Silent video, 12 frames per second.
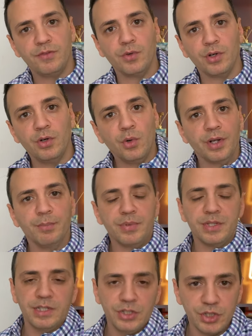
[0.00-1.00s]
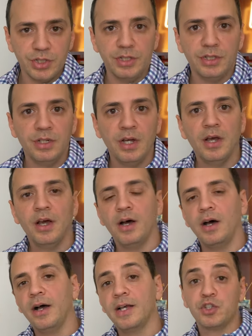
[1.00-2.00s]
for an audit position
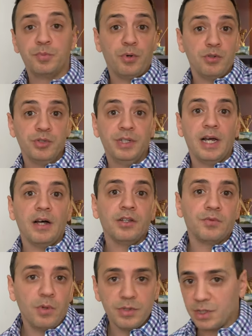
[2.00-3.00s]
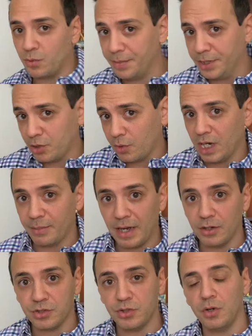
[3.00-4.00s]
uh, as opposed to the other roles that we'll be talking
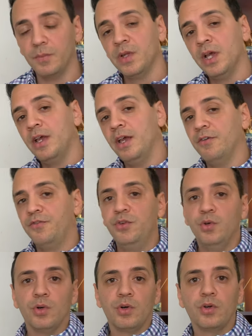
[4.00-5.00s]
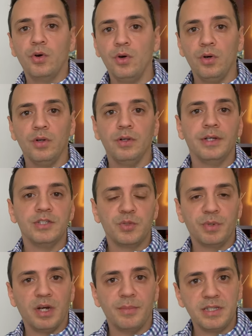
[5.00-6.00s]
about. So if your goal is to
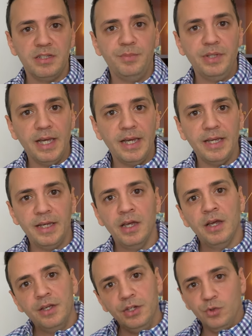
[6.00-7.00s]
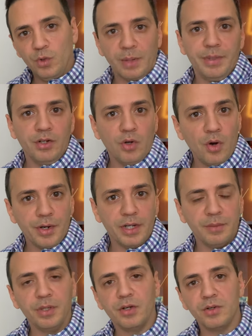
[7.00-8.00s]
become a CPA, you want to be an
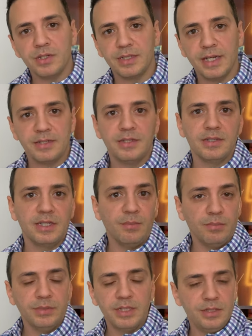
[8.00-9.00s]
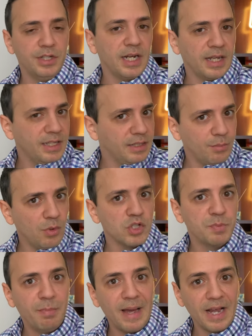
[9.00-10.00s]
audit because this is the this, you're going to get the
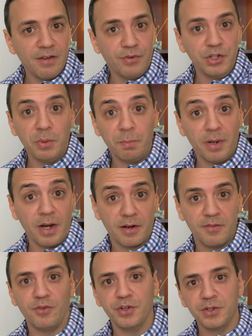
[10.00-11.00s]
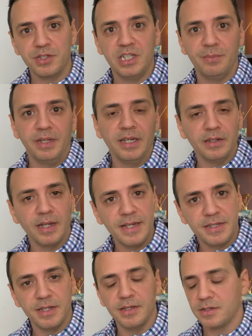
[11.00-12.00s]
most bang for your buck for your CPA
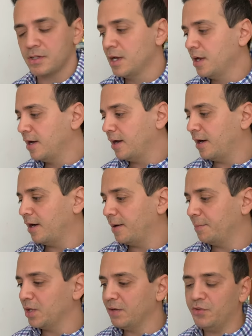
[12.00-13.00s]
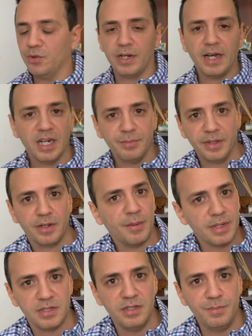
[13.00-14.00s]
license. Um, if you're not going to become
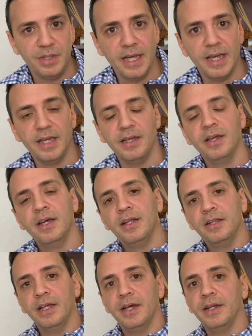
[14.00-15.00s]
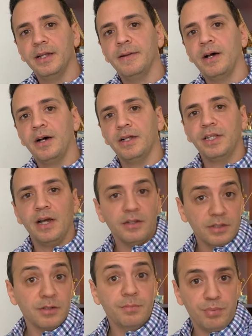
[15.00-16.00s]
a CPA, then uh, the
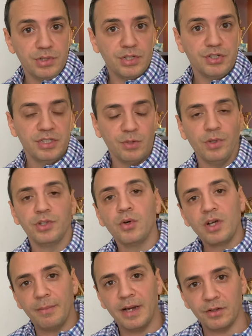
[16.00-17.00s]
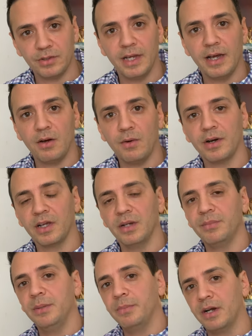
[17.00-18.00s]
other positions that we'll talk about now are going
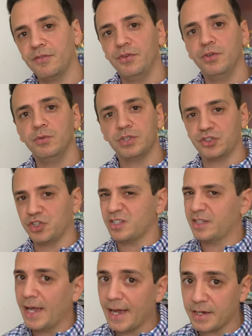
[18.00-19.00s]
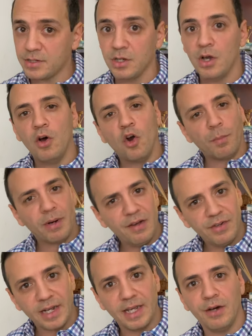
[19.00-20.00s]
to be better for you, such as tax or
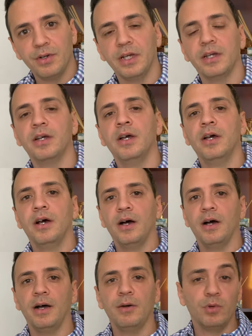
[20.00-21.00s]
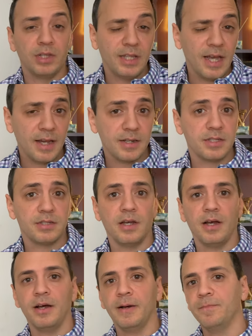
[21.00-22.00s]
private accounting uh, with tax.
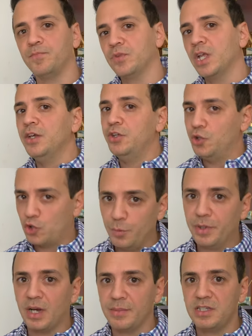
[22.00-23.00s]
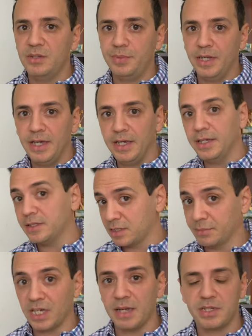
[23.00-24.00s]
Um, you could become a CPA, it's
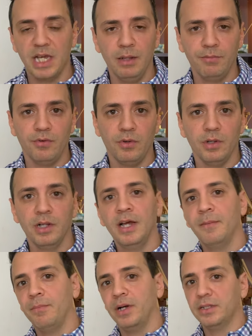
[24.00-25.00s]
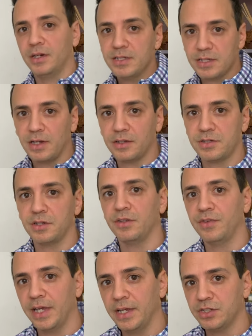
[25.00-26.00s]
sometimes helpful, but there is another
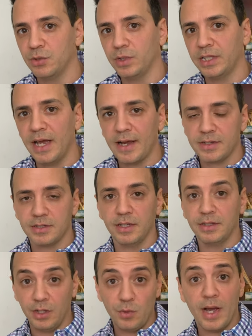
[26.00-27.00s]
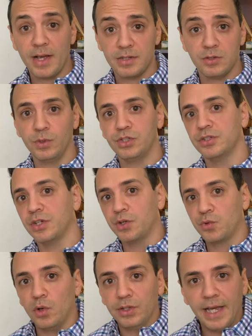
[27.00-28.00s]
certification with tax in the US, which is
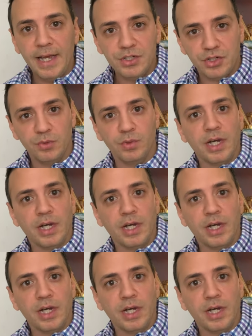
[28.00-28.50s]
enrolled agent with